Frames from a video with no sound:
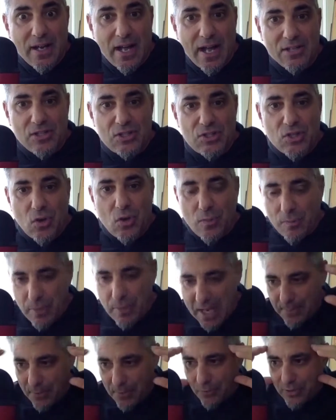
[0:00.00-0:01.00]
And so when
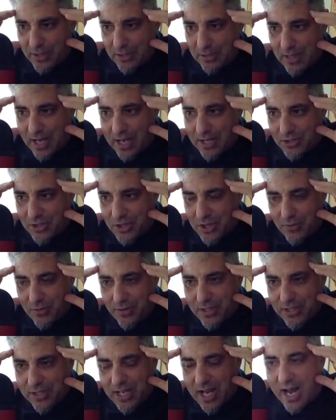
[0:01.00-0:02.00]
people realize,
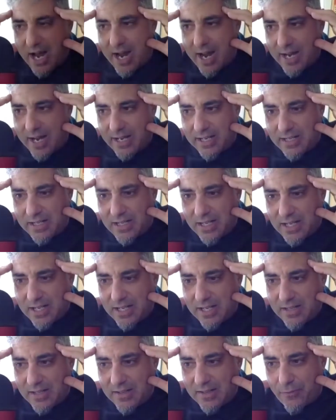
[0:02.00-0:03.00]
this guy,
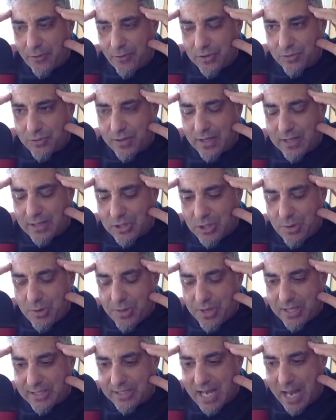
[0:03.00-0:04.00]
first of all, two
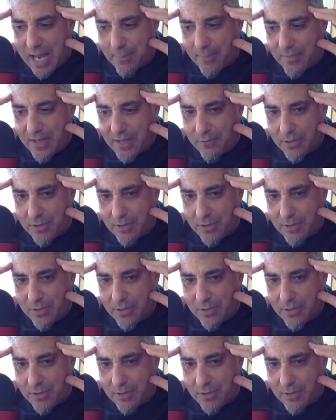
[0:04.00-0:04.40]
things happened.